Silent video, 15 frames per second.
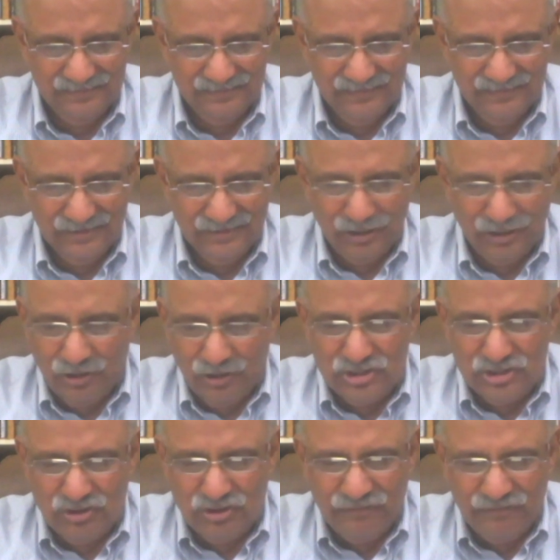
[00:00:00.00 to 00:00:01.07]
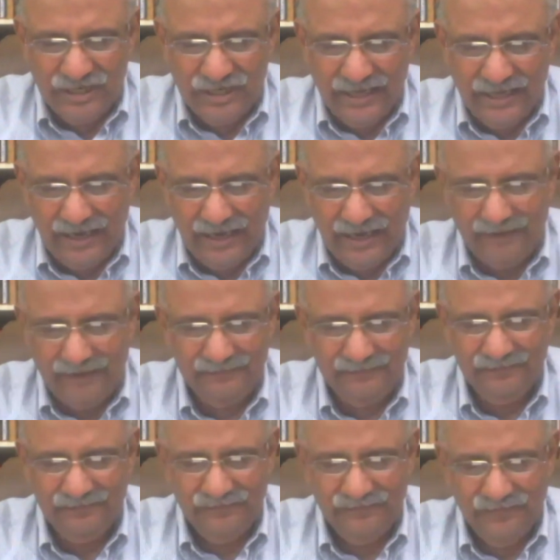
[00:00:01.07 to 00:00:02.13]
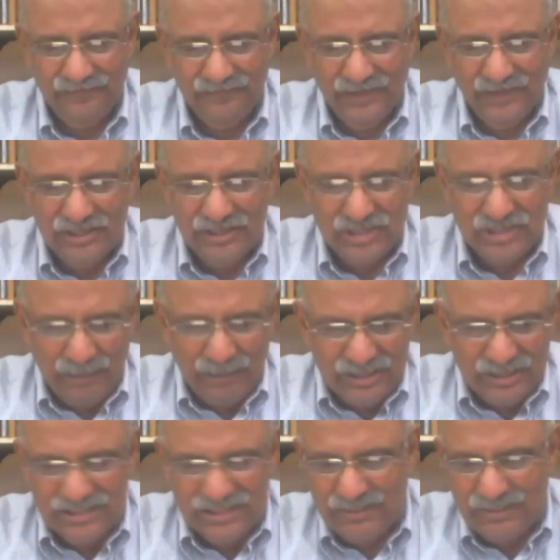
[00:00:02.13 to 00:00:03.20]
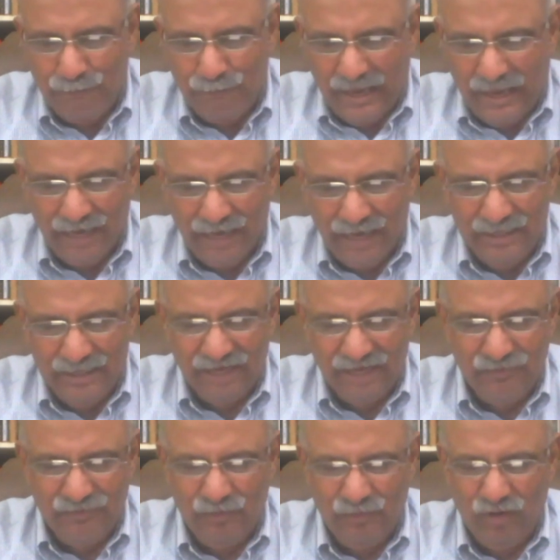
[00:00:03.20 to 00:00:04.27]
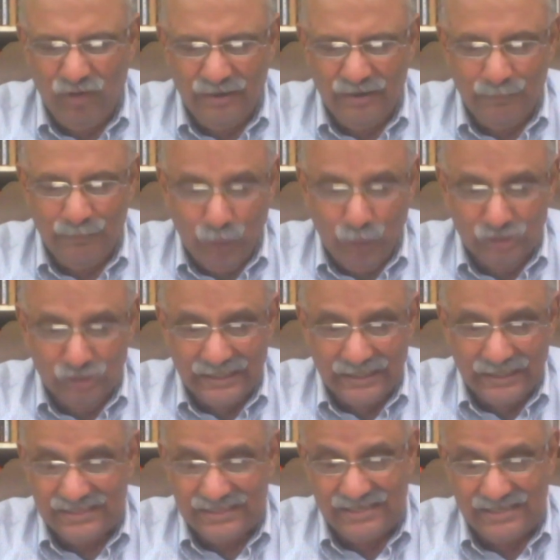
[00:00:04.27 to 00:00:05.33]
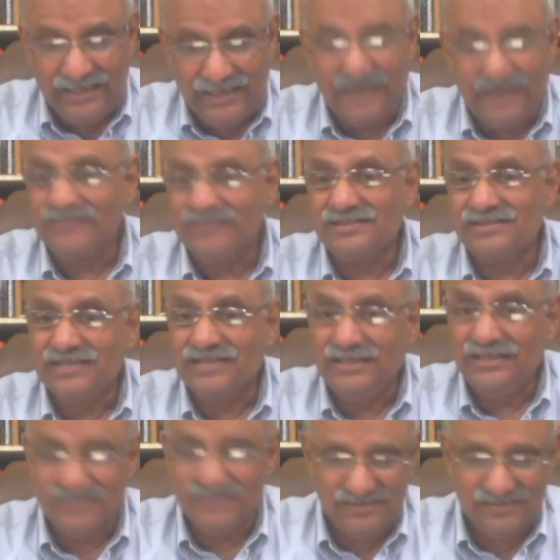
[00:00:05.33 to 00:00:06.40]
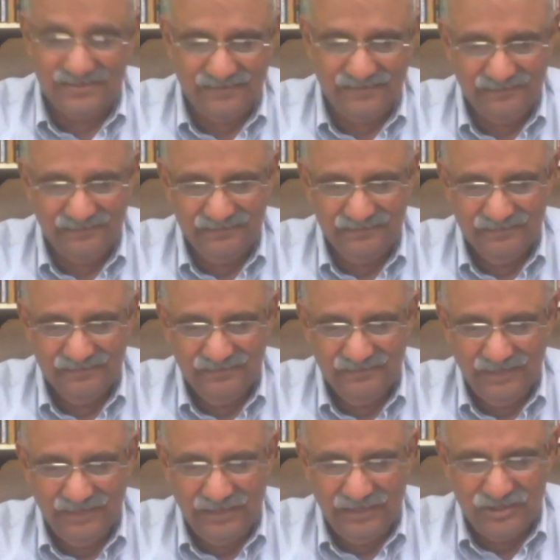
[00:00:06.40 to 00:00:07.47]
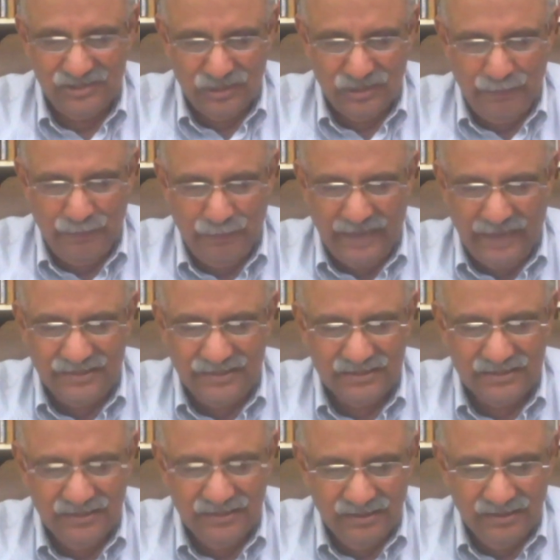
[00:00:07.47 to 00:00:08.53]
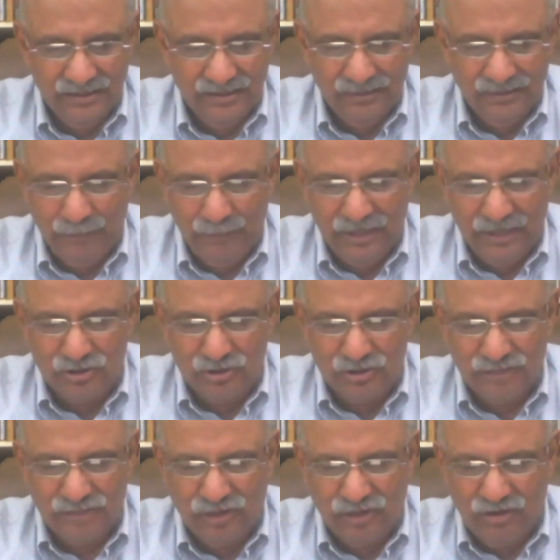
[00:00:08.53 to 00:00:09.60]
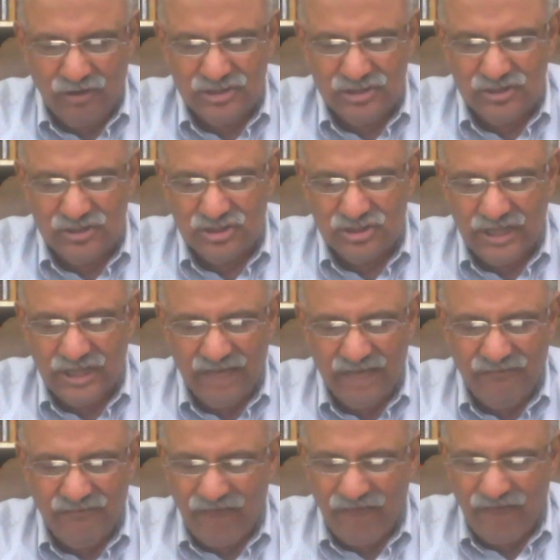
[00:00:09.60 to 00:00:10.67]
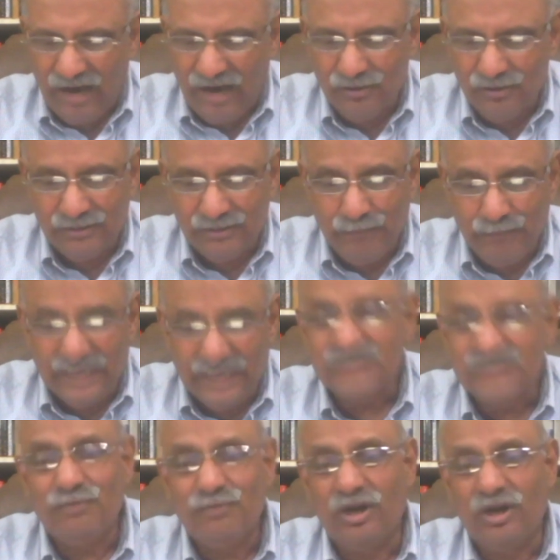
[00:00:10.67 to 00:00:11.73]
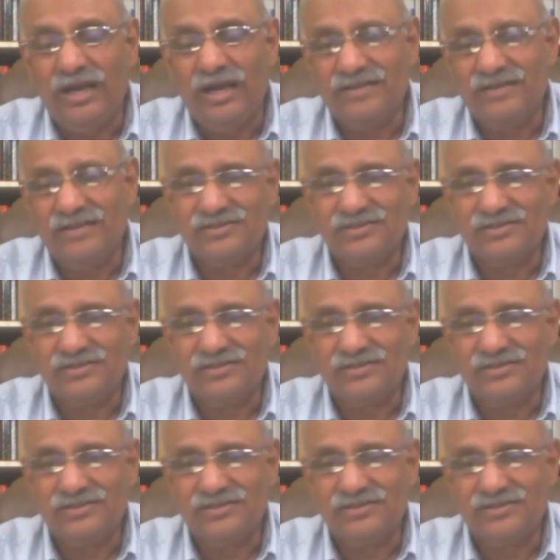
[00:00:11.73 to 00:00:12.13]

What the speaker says: The Constitution of India establishes a parliamentary form of government both at the center and the states. In this respect, the makers of the Constitution have followed the British model also.